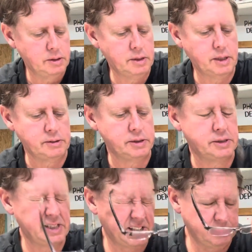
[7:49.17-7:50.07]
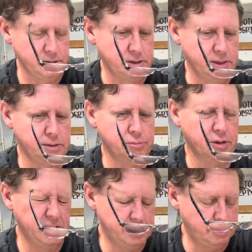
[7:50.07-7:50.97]
Now let's see how this nib
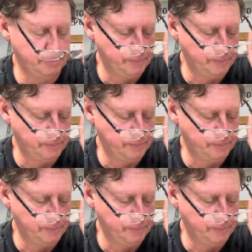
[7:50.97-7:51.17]
writes.